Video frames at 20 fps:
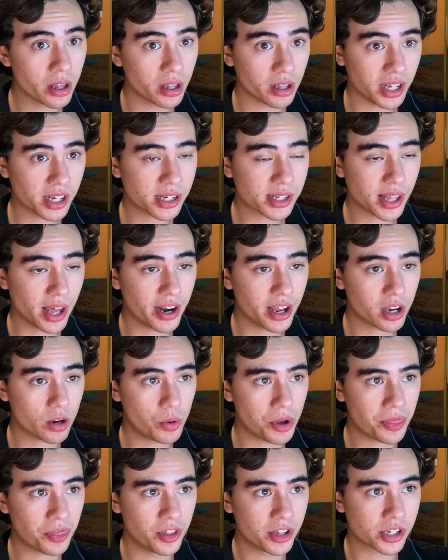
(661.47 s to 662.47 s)
aesthetic
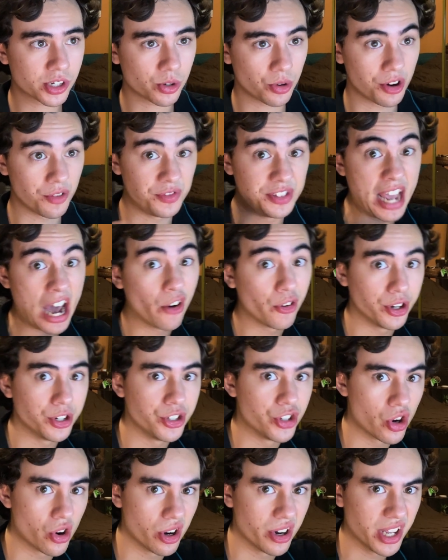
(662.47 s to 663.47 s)
with this sort of down and
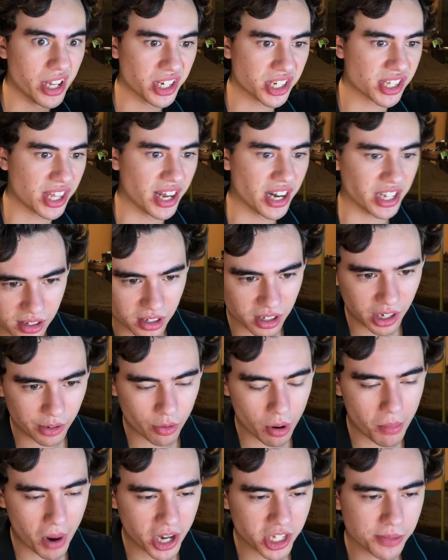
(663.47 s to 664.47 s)
dirty aesthetic. It
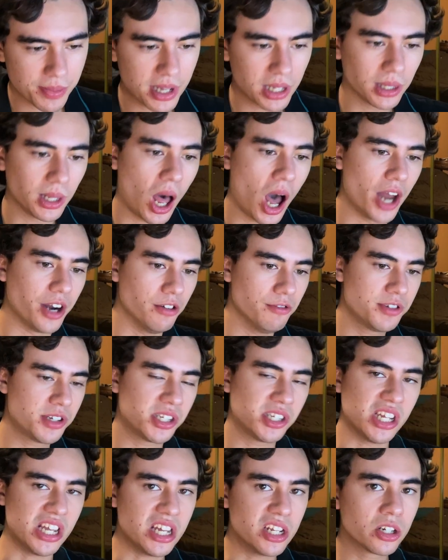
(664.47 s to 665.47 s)
reminds me a lot of
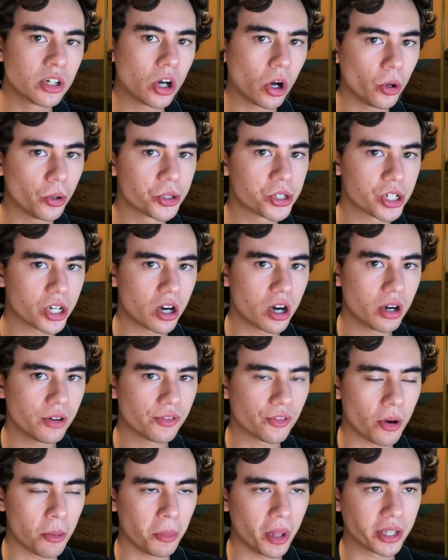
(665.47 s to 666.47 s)
scene culture
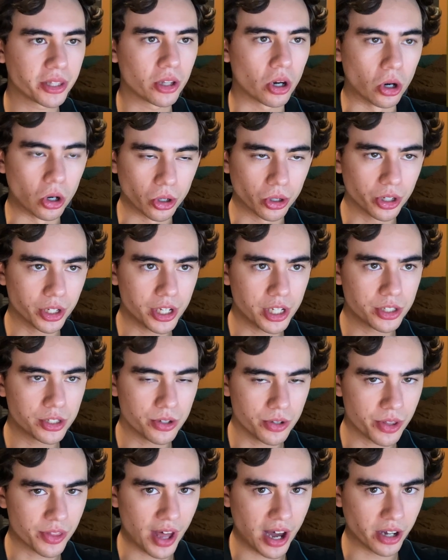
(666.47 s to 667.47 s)
from like the early
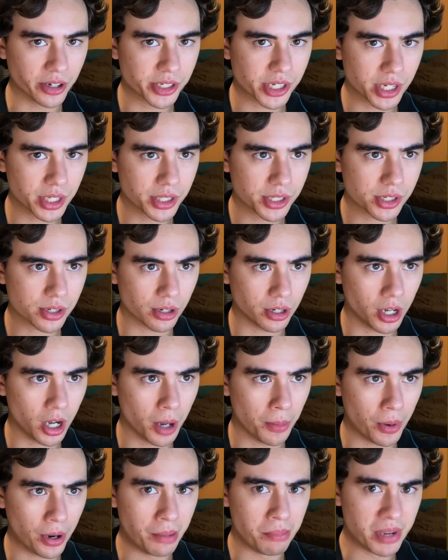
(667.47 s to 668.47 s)
2000s
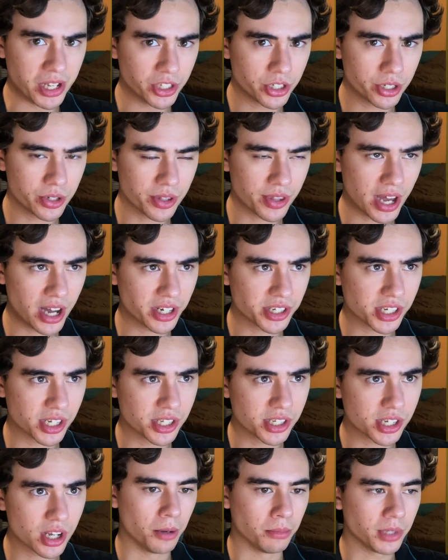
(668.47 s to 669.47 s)
and mid
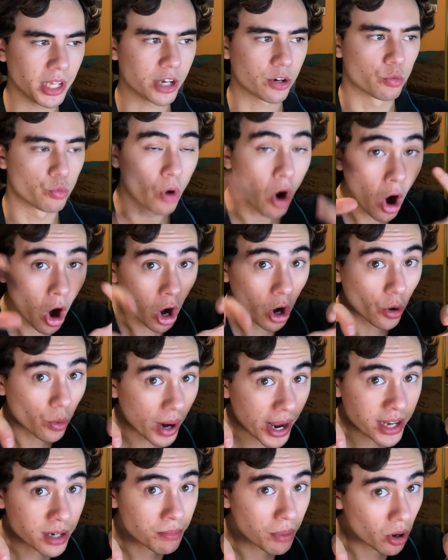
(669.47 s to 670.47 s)
2000s, like raw
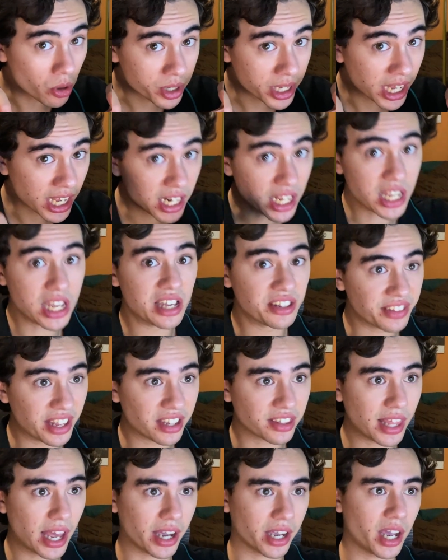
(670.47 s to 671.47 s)
Rainbow Kitty and like
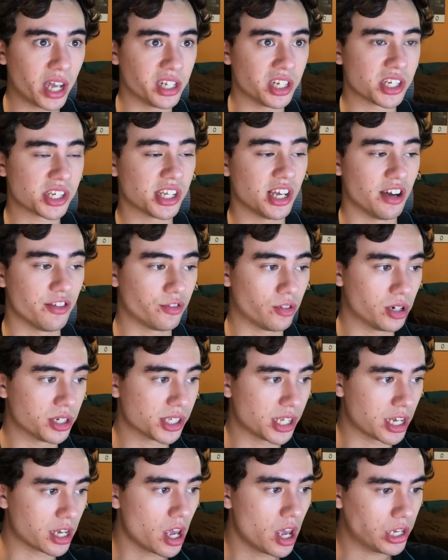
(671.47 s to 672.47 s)
that kind of stuff, where it's
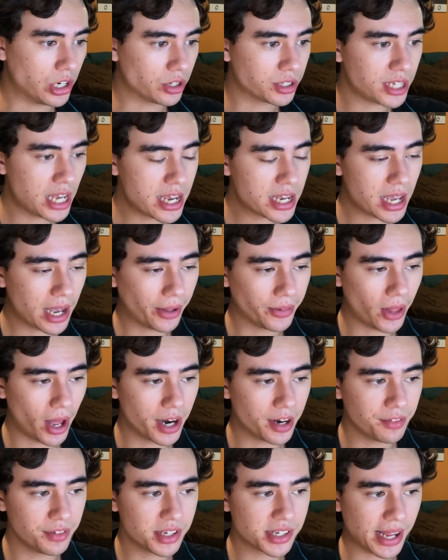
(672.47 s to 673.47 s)
like you're taking a lot
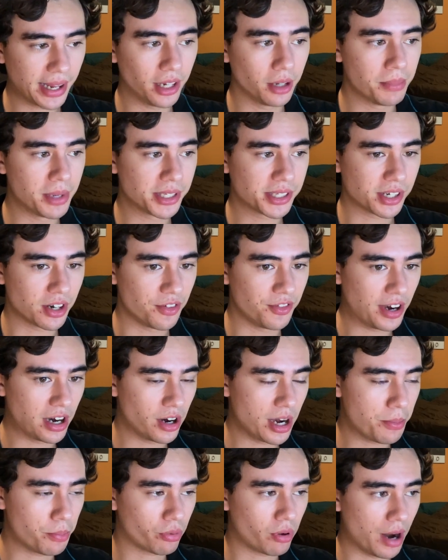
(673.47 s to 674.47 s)
of these elements that are
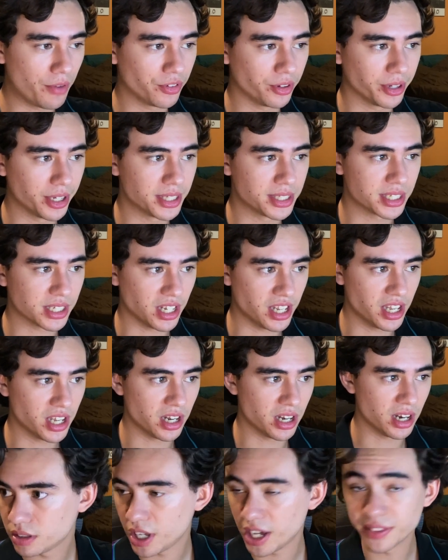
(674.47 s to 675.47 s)
very prevalent
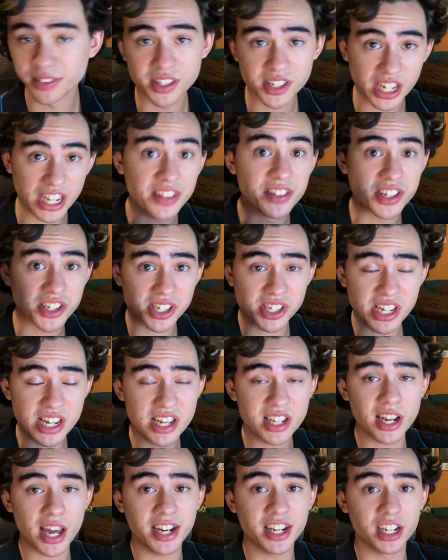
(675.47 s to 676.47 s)
in the
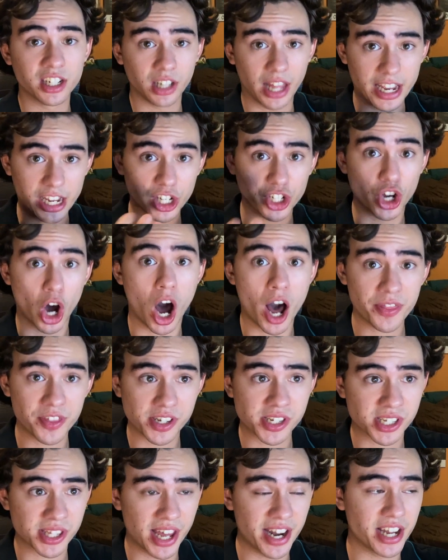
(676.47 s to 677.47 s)
scene and in like goth
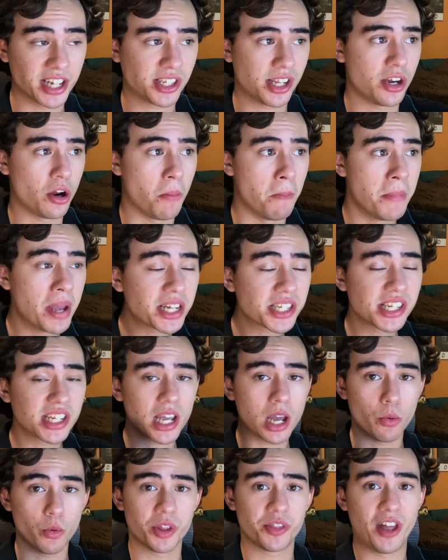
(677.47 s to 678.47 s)
aesthetics, and you're mixing
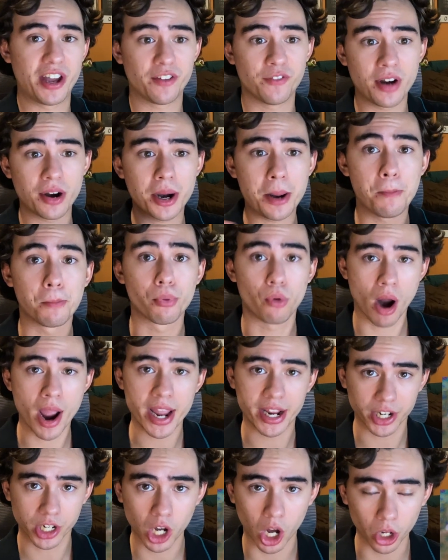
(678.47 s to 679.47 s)
it with like very
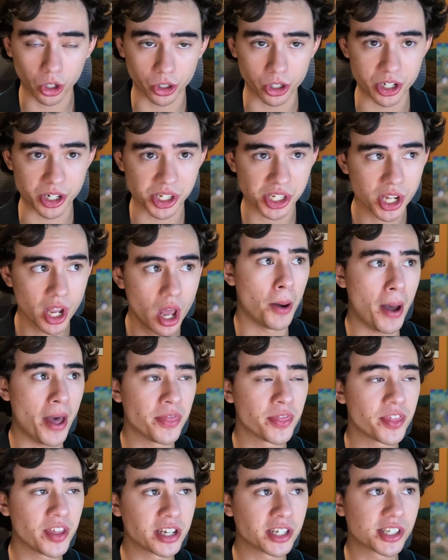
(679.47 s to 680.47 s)
bright colors and
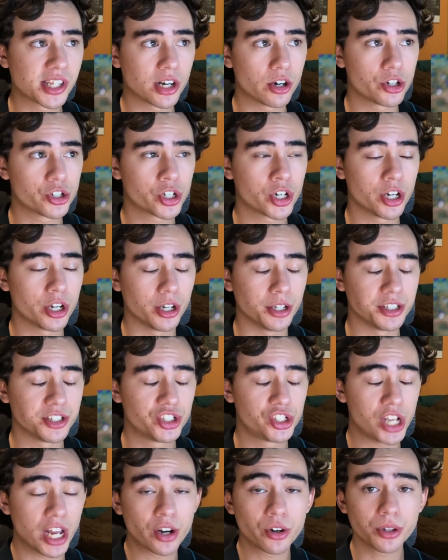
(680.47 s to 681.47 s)
things that are
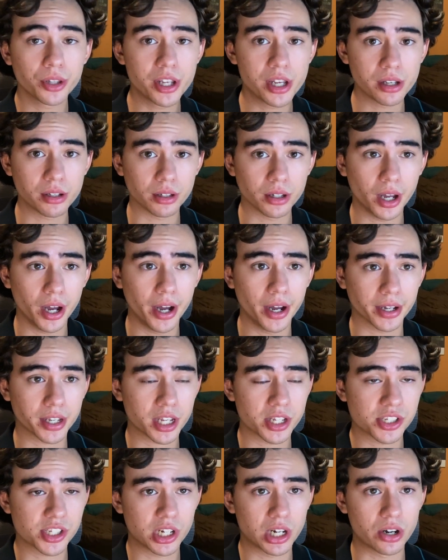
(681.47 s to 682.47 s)
generally
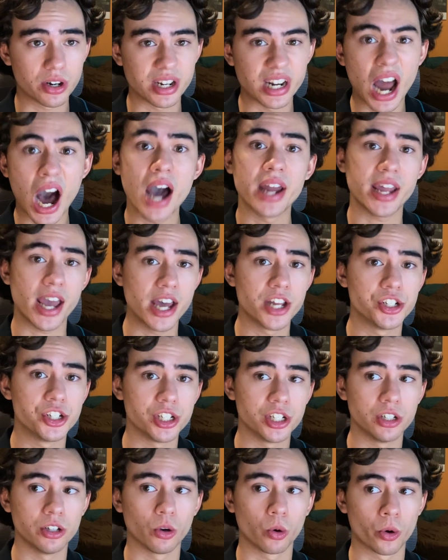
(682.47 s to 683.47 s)
considered not
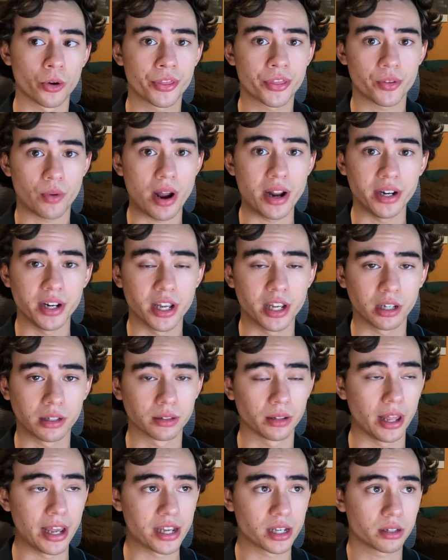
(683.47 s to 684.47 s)
edgy or threatening,
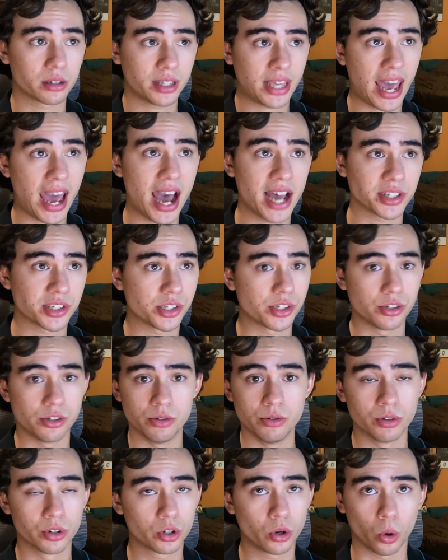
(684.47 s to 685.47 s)
like cats,
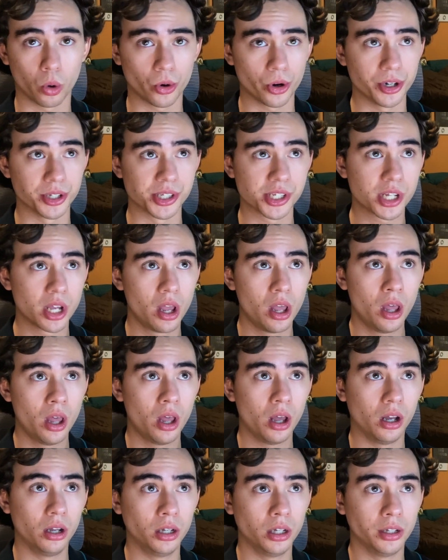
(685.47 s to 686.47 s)
unicorns,
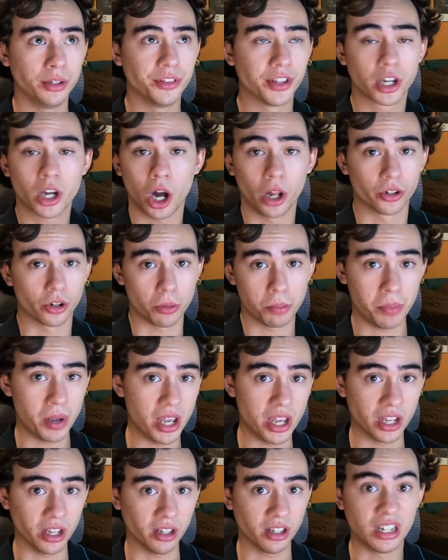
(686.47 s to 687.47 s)
the color pink,